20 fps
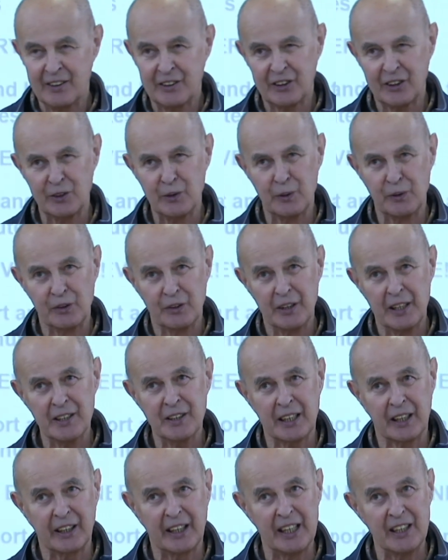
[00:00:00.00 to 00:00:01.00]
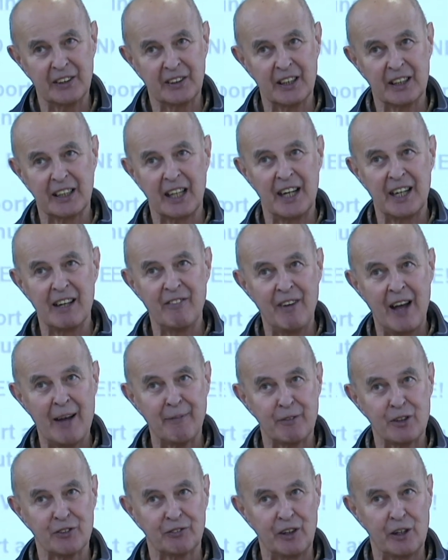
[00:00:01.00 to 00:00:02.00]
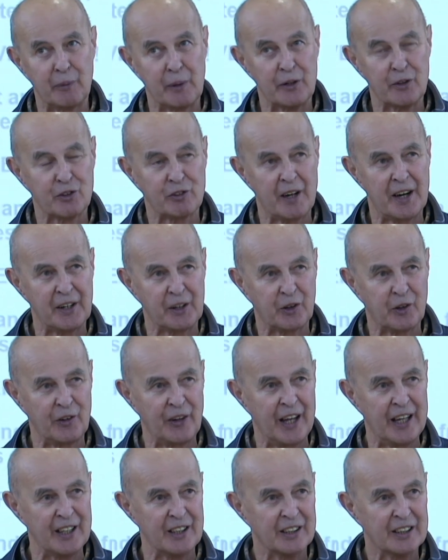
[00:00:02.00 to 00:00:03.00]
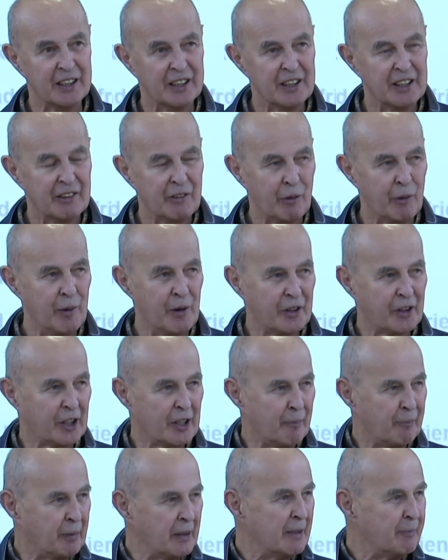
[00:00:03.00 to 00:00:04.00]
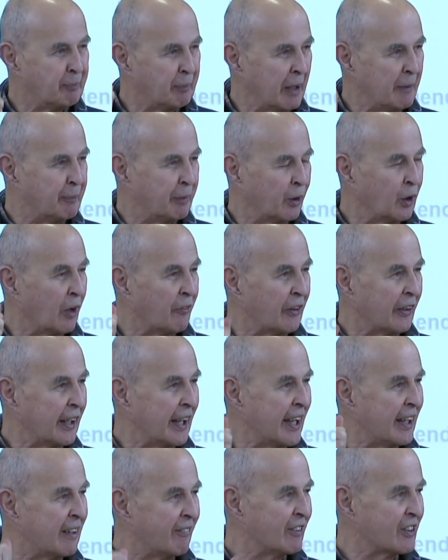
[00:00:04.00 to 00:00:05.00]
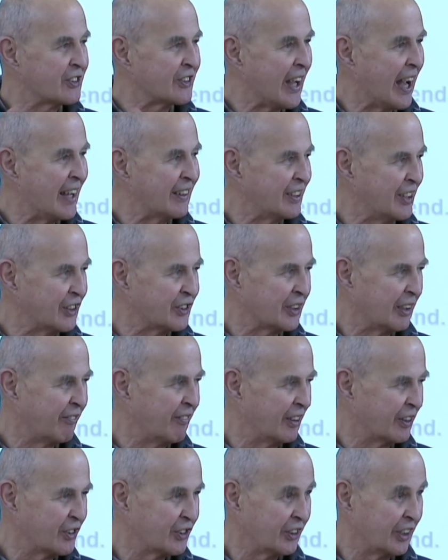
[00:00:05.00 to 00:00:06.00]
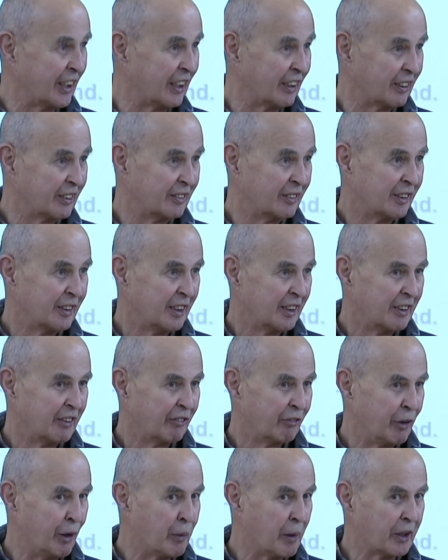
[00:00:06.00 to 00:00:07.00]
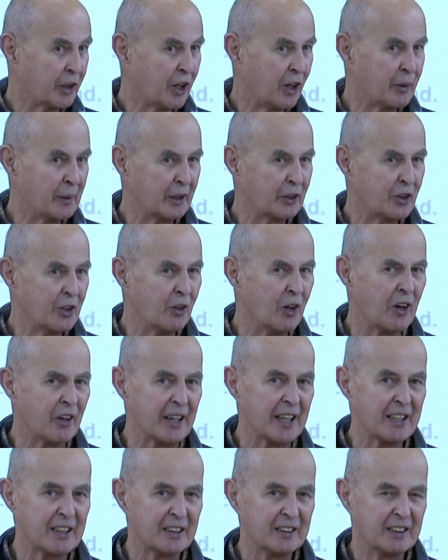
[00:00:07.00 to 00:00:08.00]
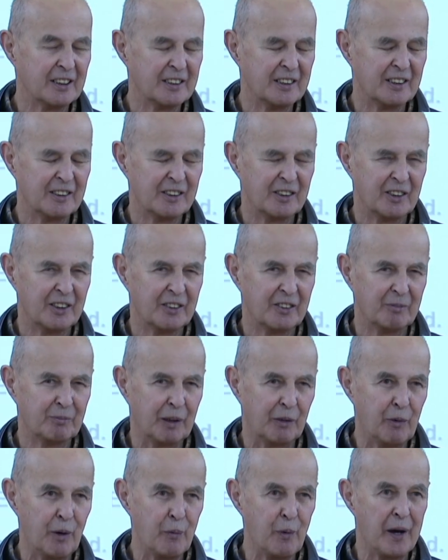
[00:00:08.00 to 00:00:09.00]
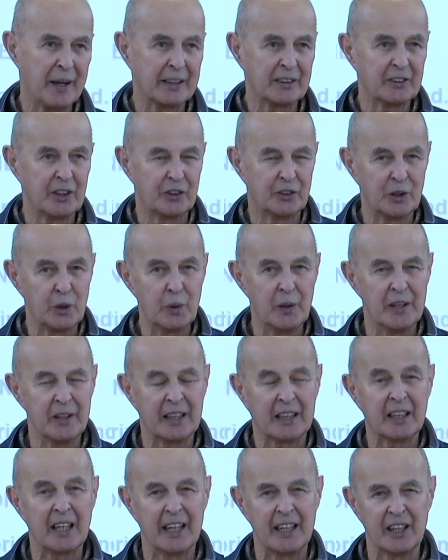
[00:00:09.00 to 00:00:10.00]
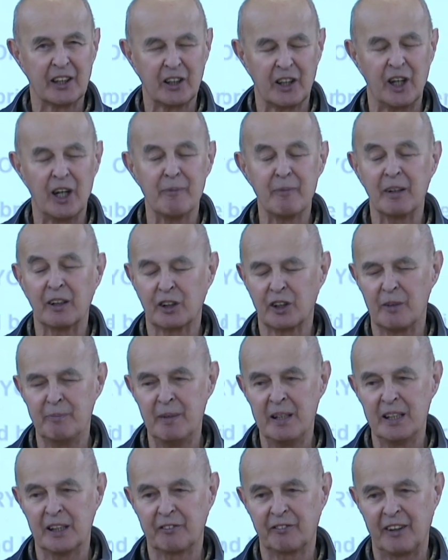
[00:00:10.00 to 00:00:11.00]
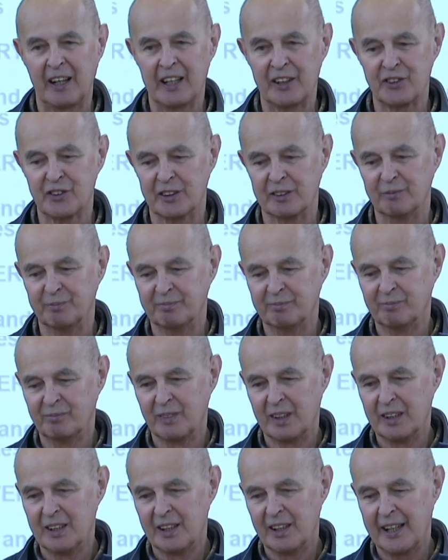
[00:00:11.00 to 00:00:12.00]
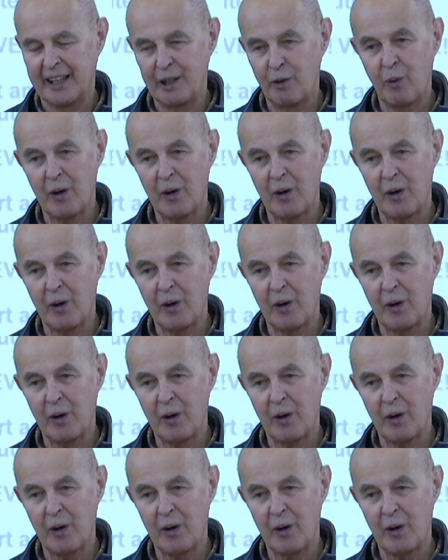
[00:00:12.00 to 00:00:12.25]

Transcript: to indicate the kind of atmosphere we were trying to create. We weren't going to beat people over the head of the sadness of this thing. We weren't going to ignore it, but we wanted to do it in a kind of com comedic fashion. And it